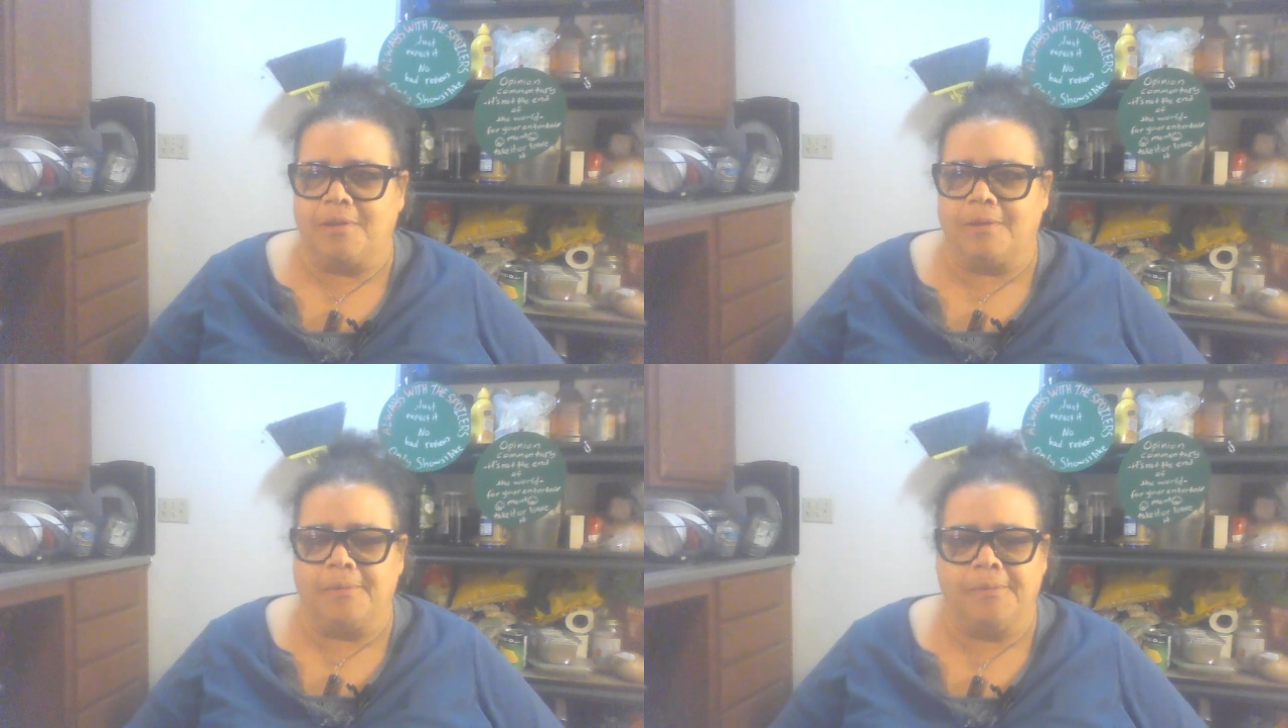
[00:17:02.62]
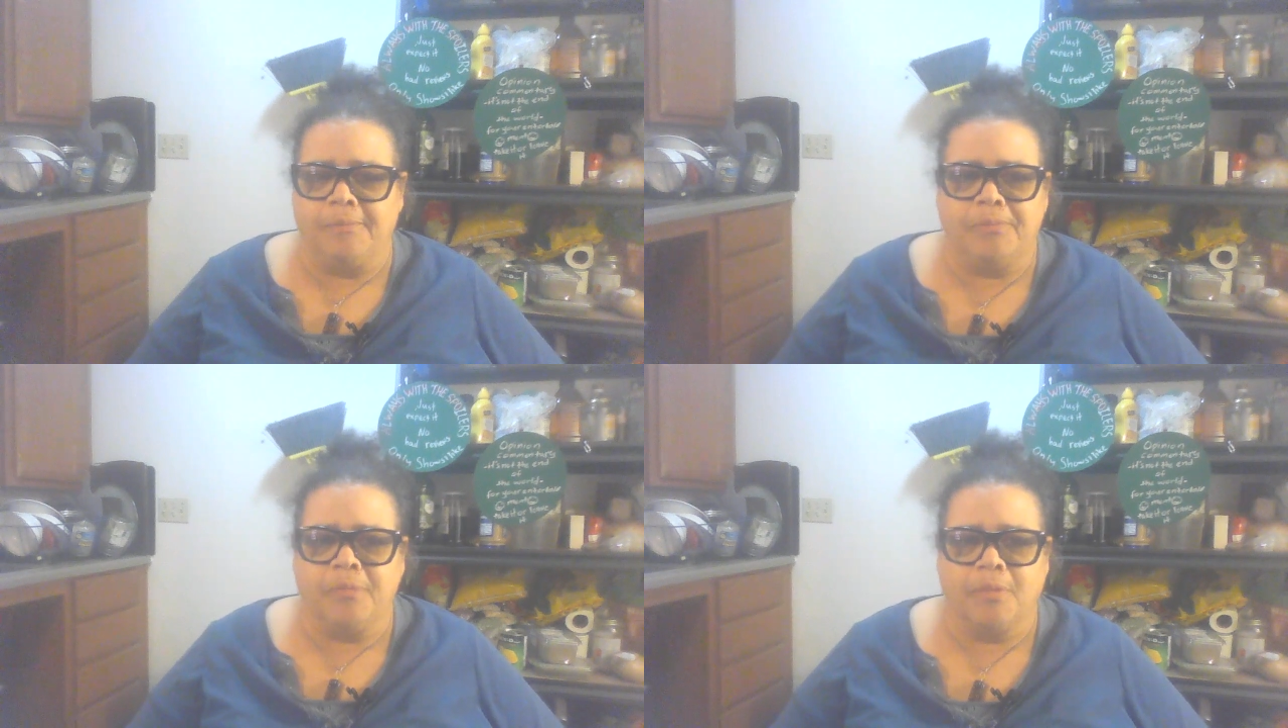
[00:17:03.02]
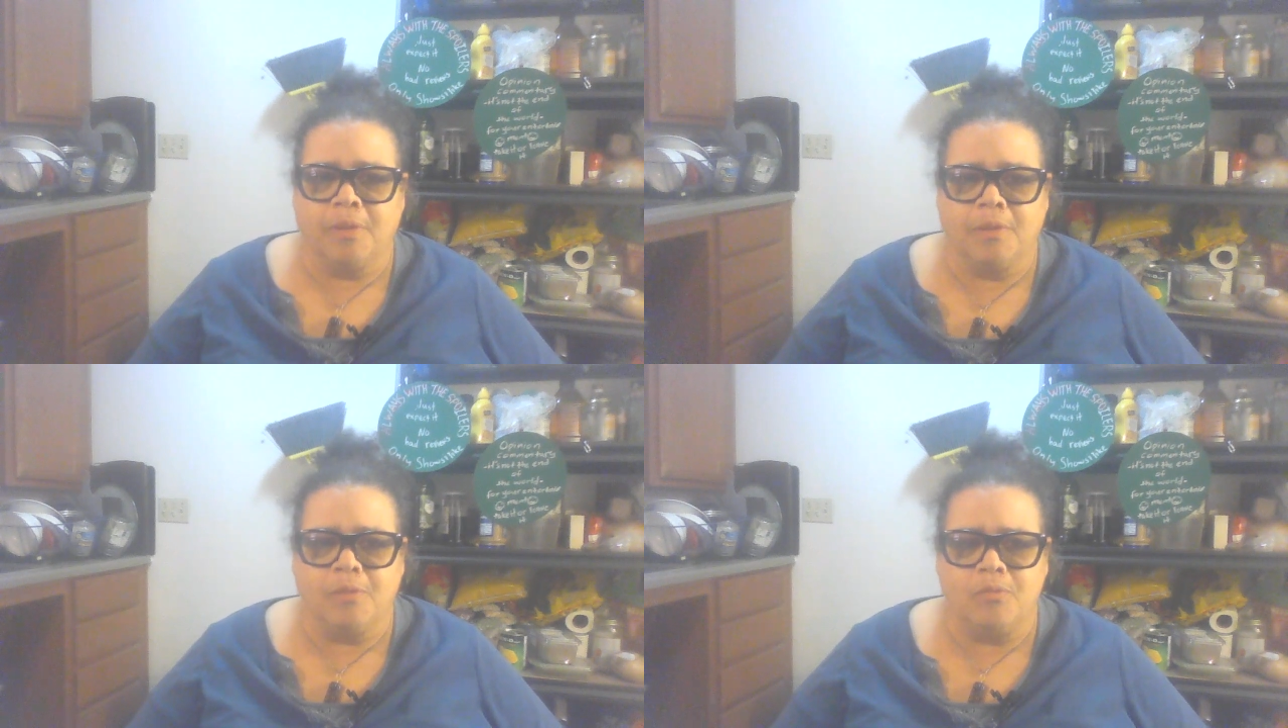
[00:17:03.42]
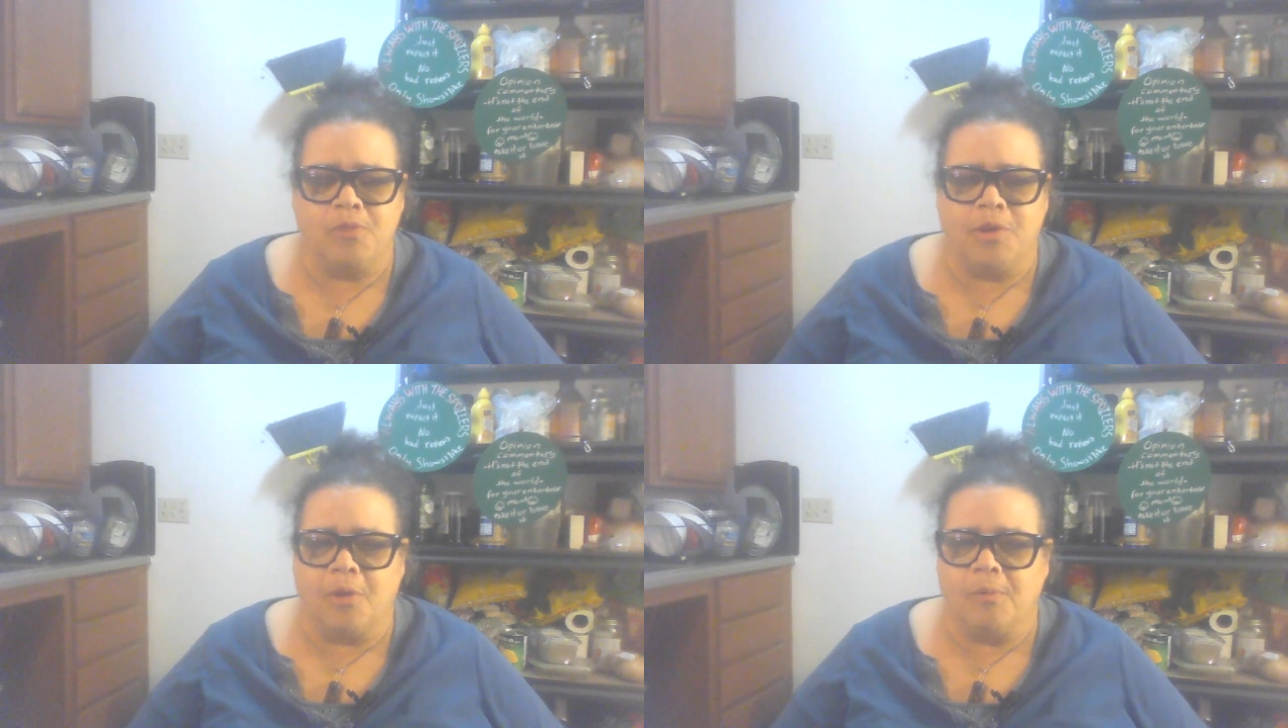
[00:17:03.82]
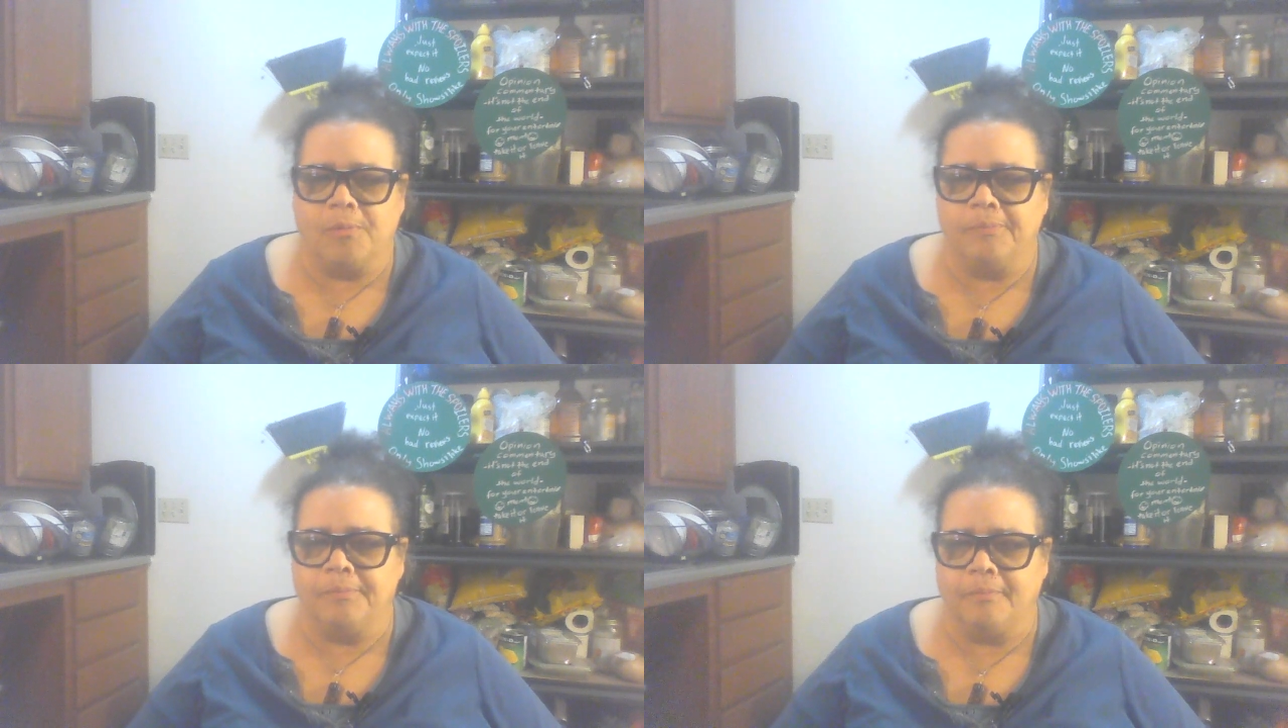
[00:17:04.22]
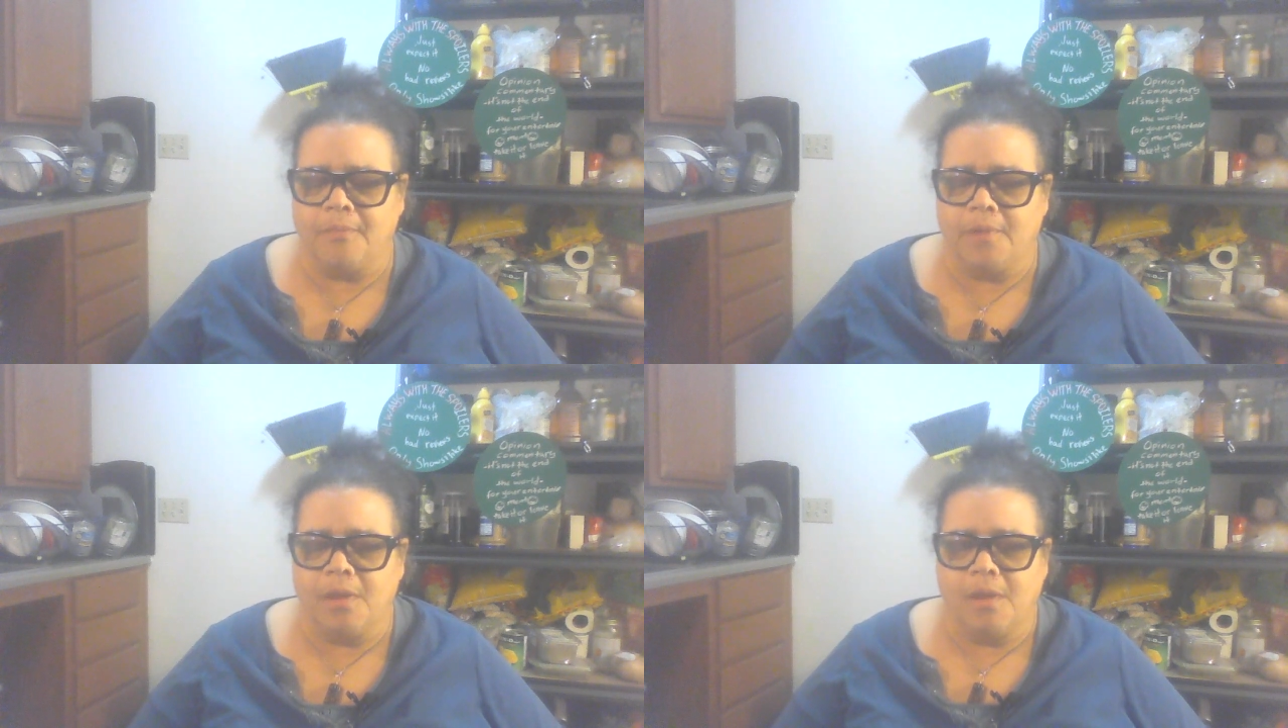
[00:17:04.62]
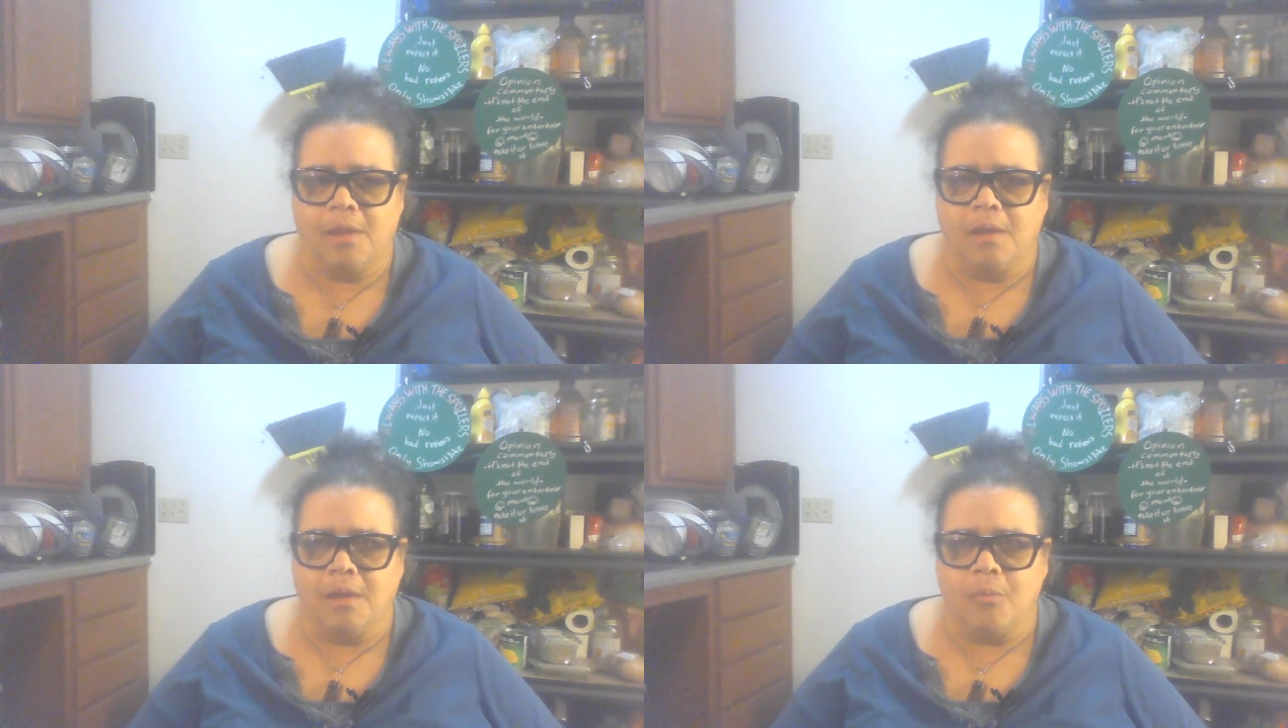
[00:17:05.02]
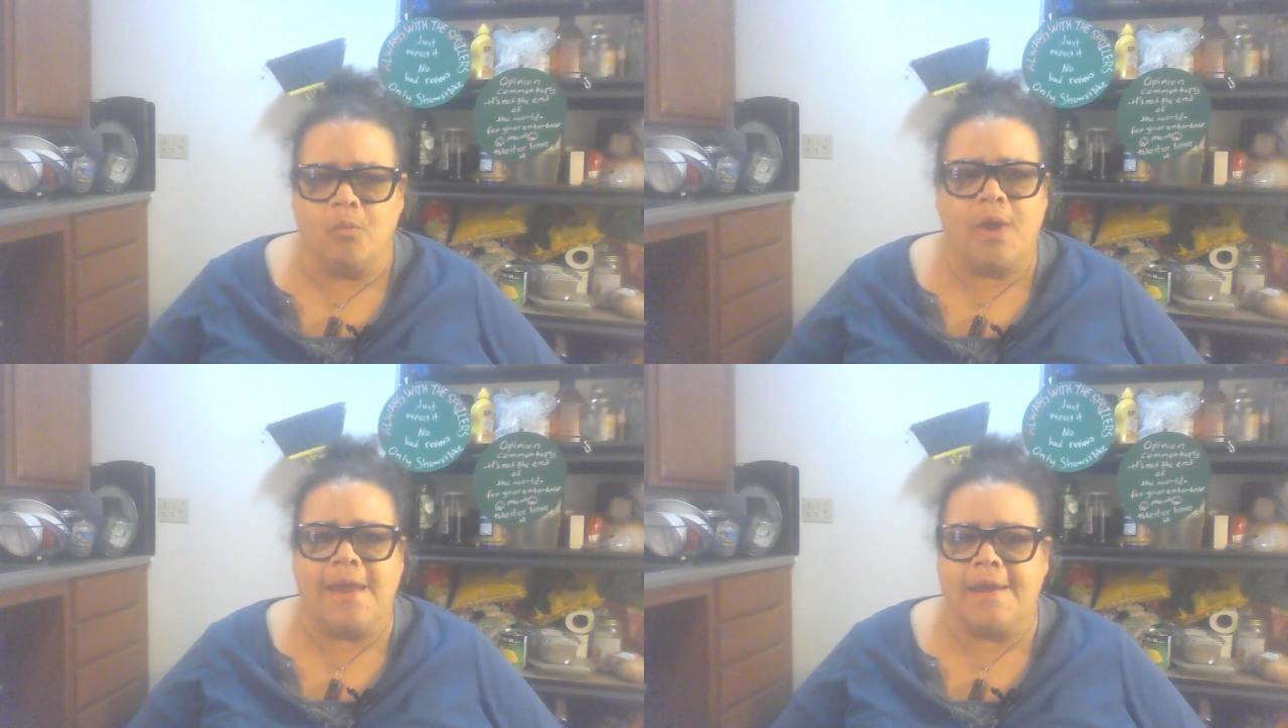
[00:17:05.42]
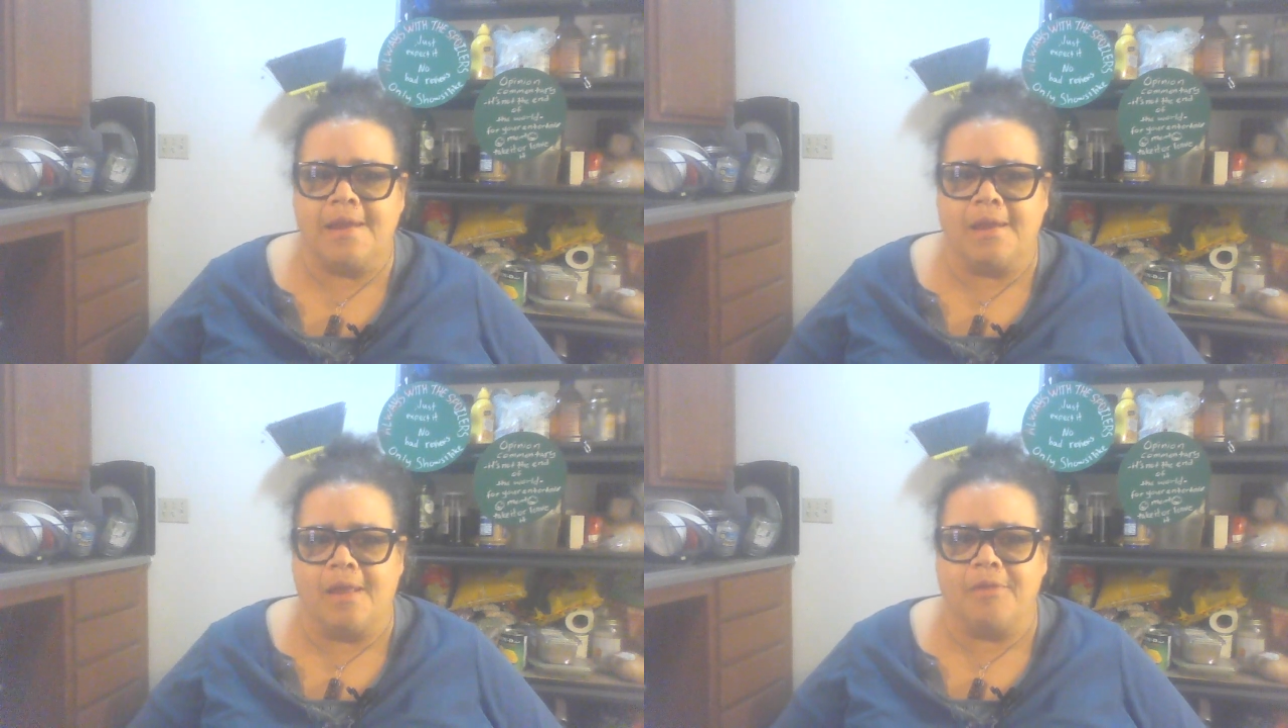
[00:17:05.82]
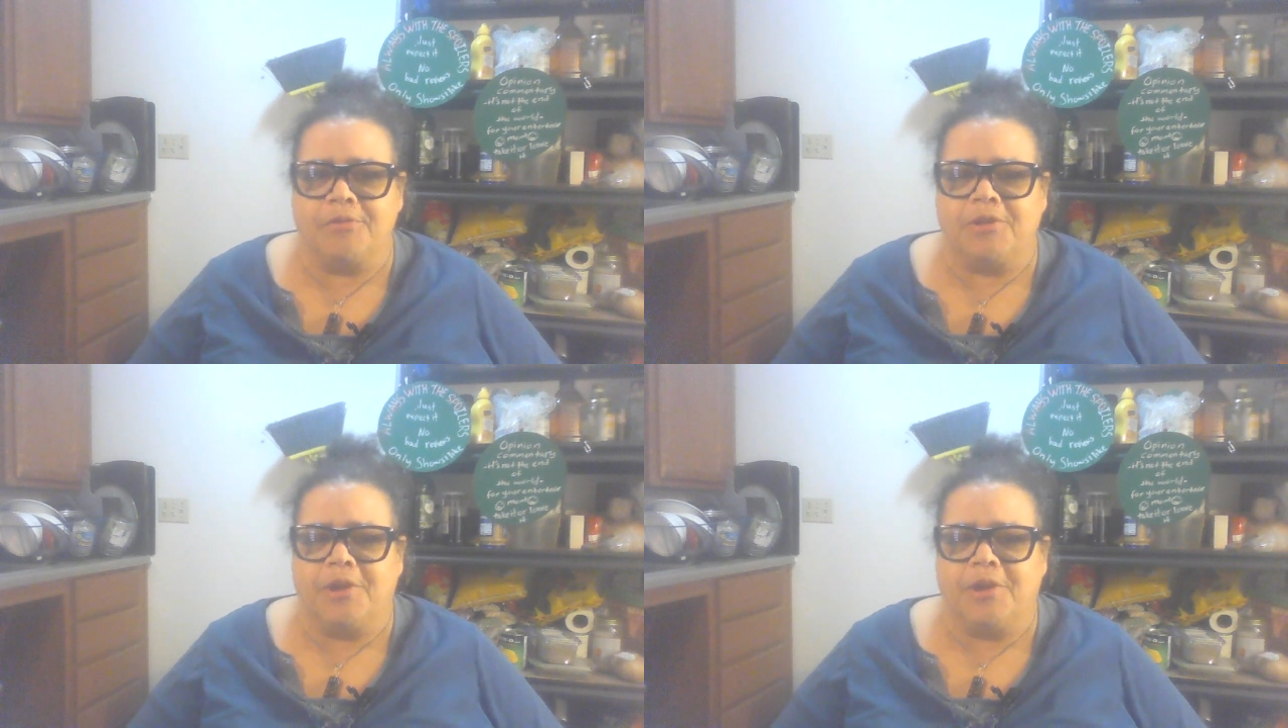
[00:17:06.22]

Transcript: to, you know, weed and the other